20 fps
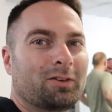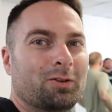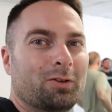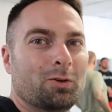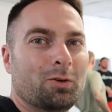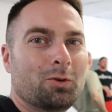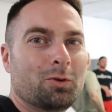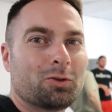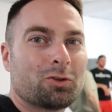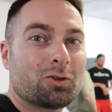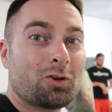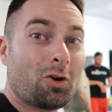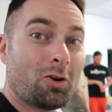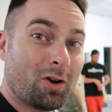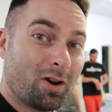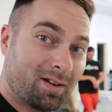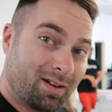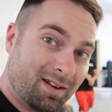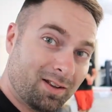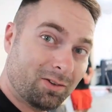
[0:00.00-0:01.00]
to
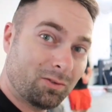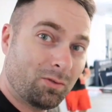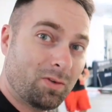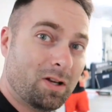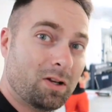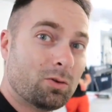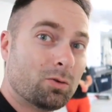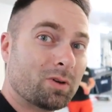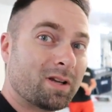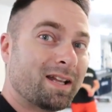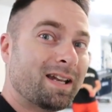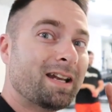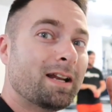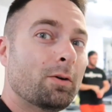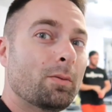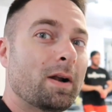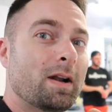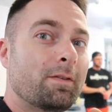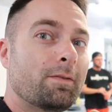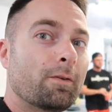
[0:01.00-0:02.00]
start on his vehicle, getting
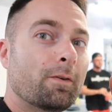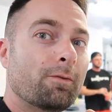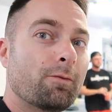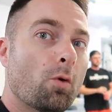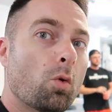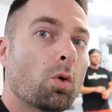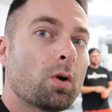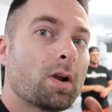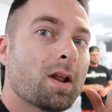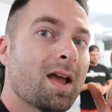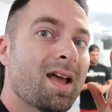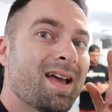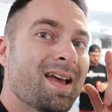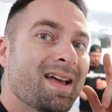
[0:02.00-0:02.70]
it ready for Ford